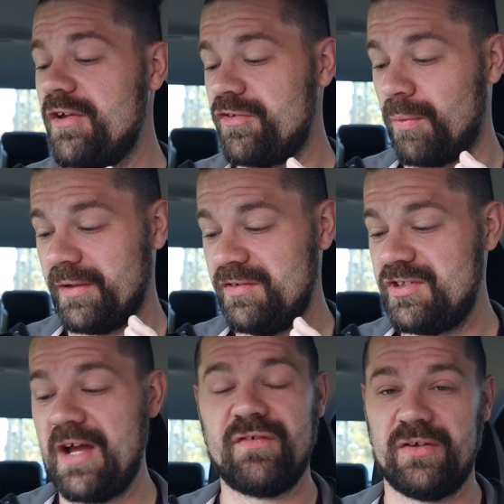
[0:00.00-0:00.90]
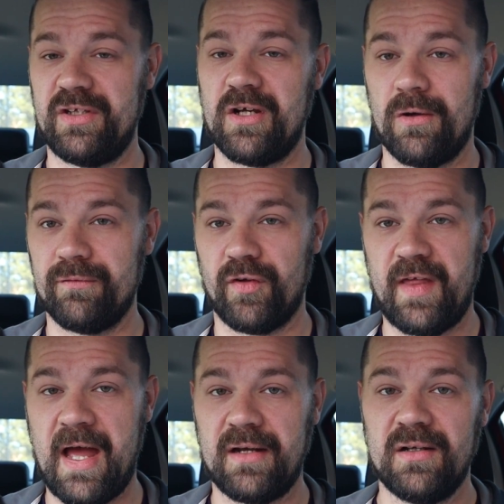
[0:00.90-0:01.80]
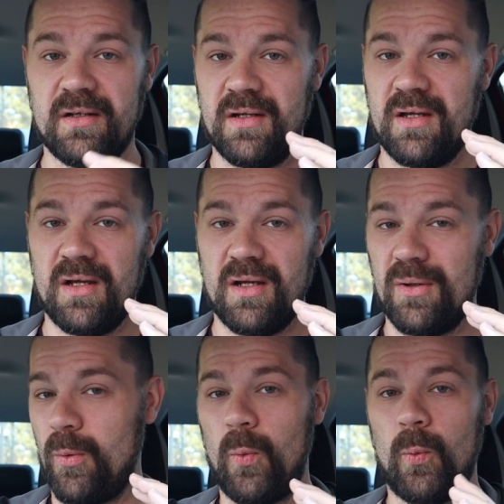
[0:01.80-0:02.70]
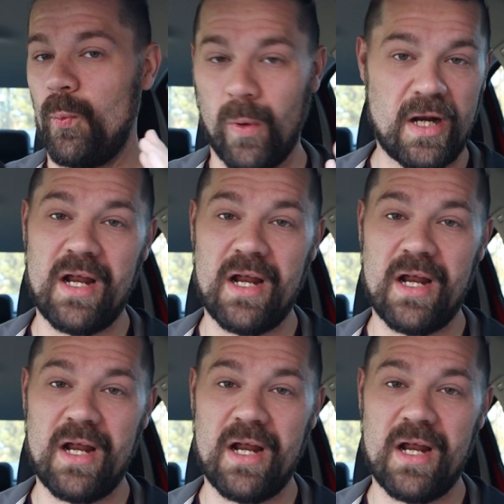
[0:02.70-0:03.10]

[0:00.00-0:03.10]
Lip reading: So we're definitely going for that. We're